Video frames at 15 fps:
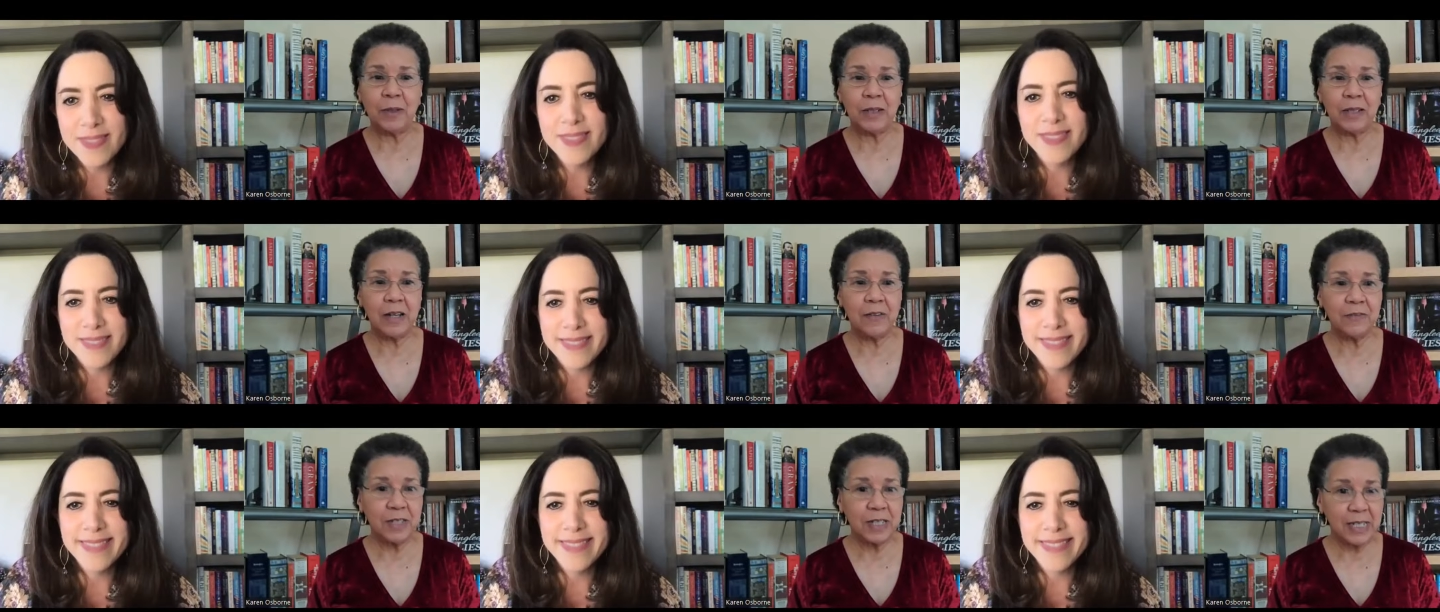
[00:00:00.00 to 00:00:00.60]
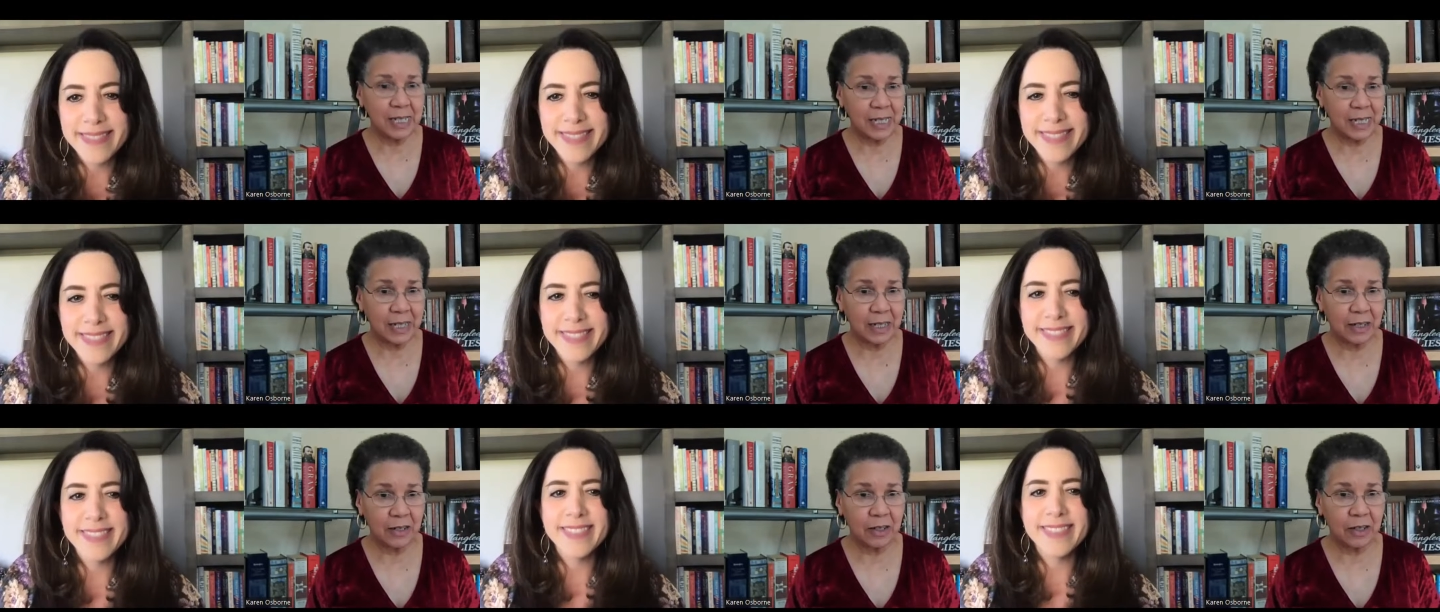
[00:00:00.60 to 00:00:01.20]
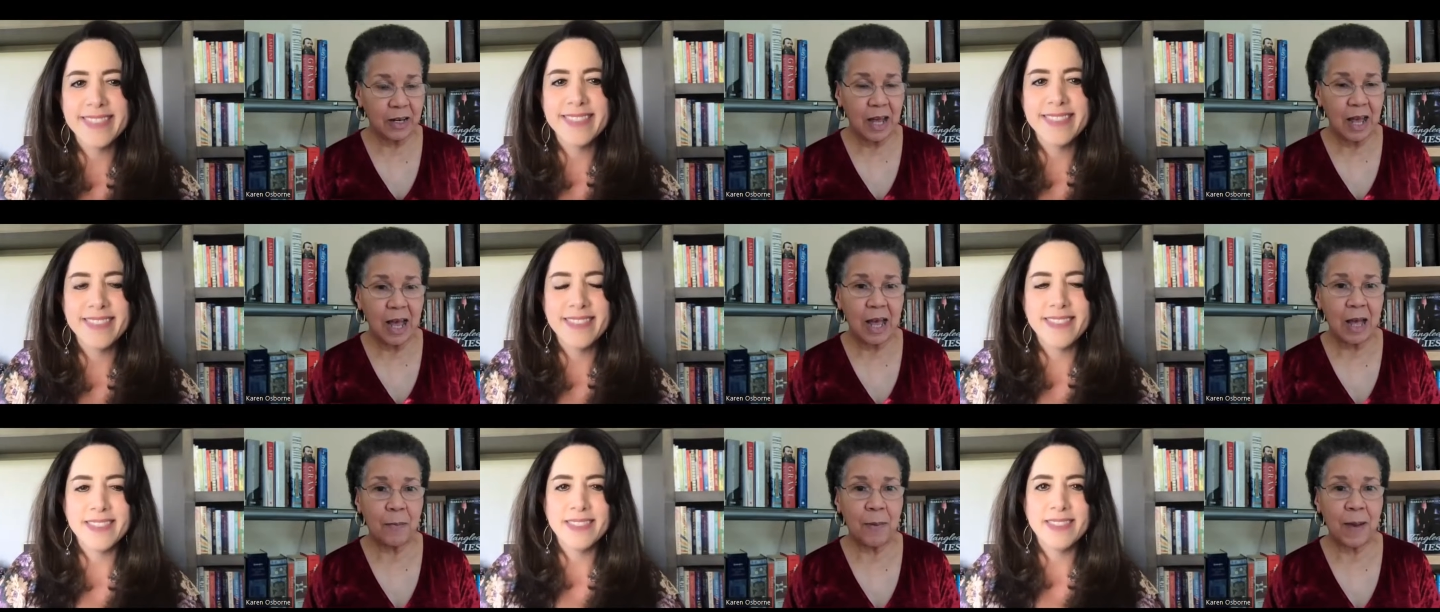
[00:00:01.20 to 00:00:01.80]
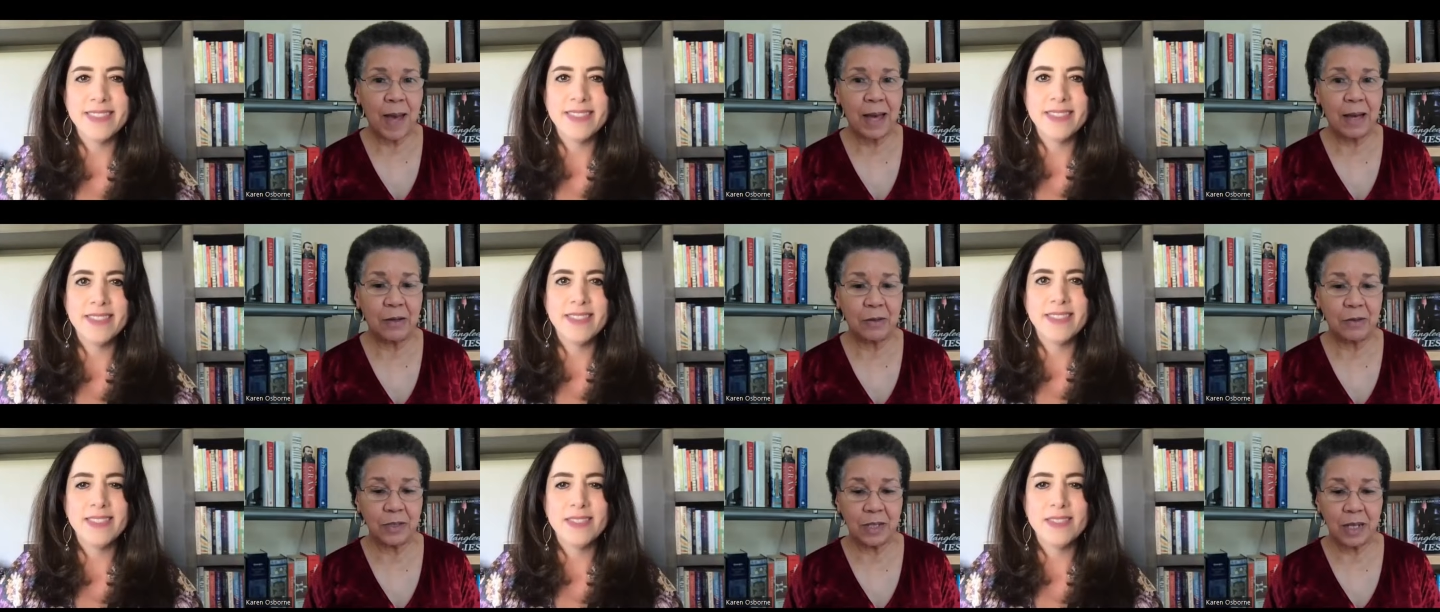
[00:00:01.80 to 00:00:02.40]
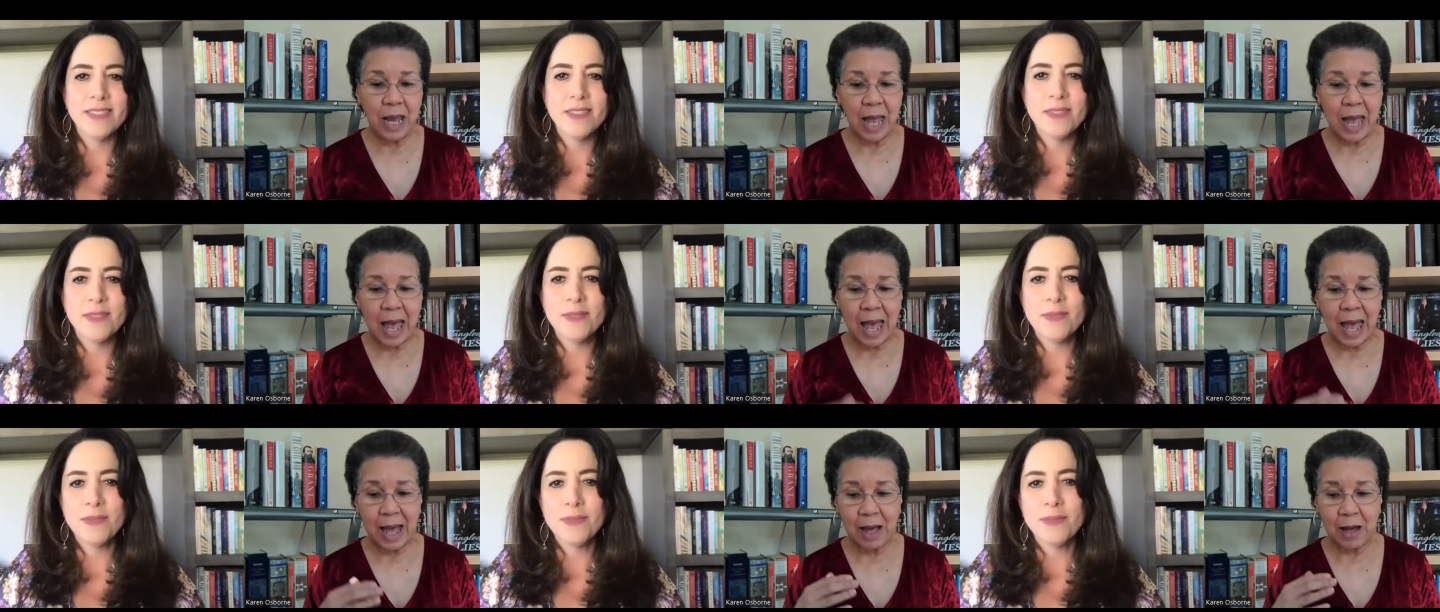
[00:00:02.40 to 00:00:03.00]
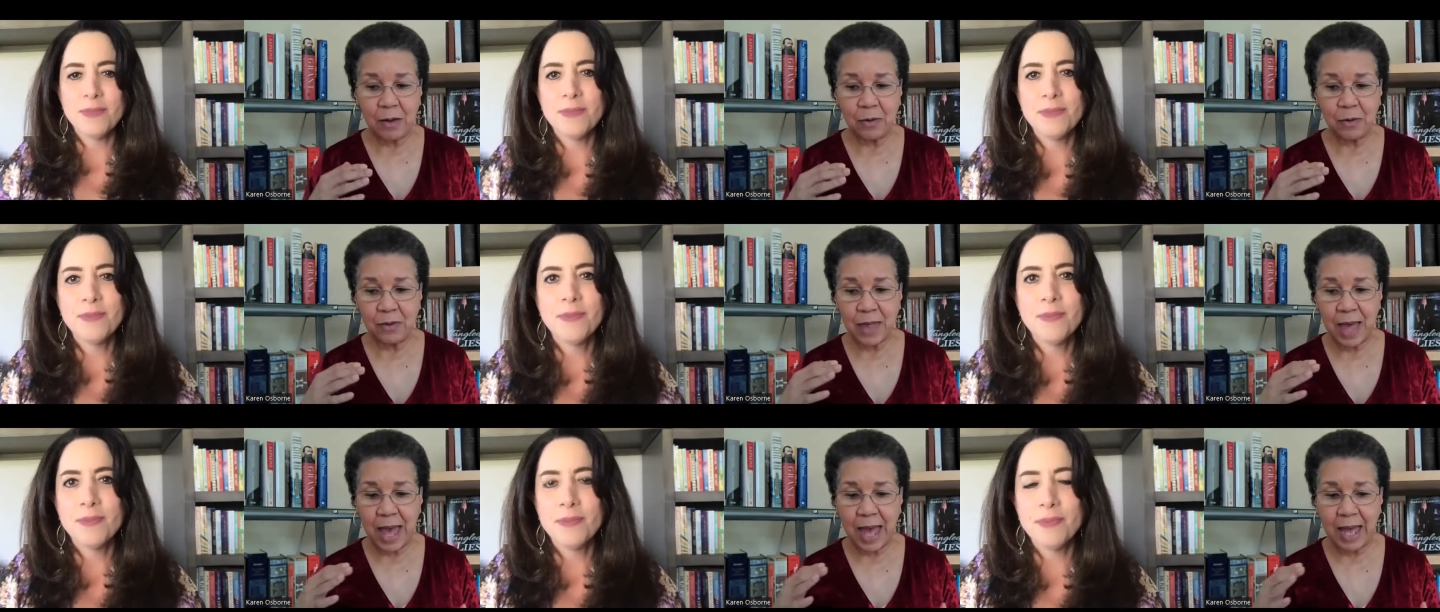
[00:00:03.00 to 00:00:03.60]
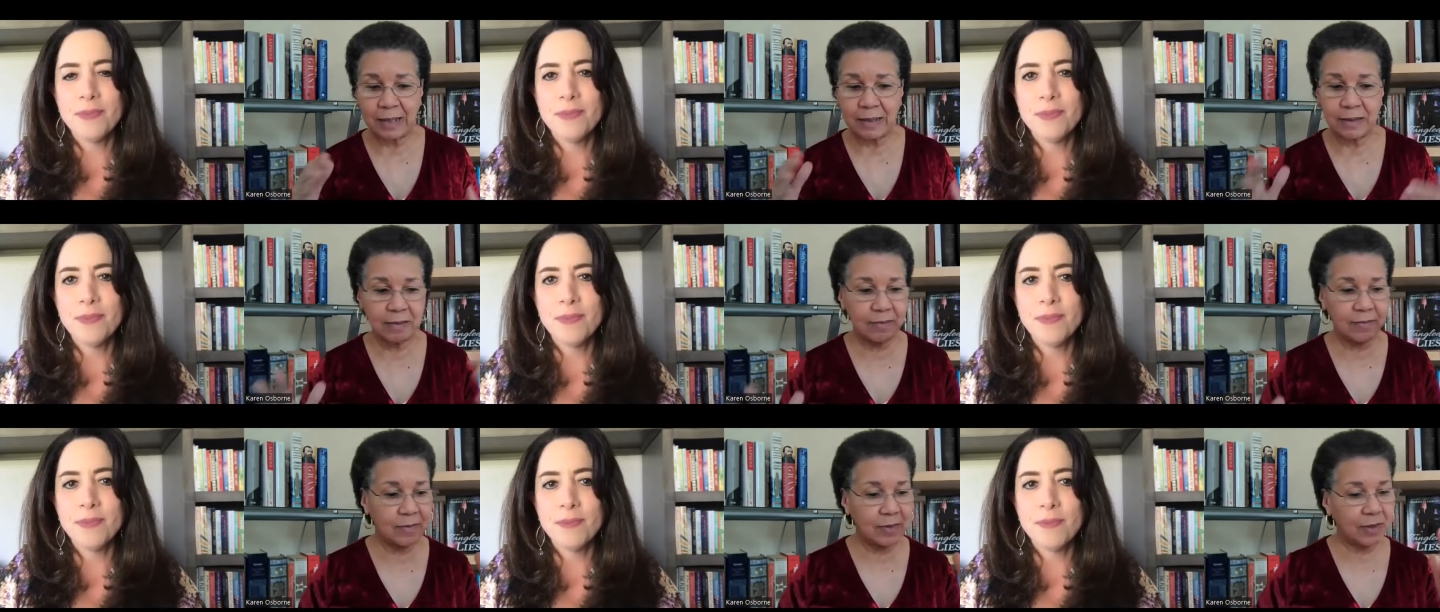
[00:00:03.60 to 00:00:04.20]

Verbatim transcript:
Speaker 1: I would love to hear about how that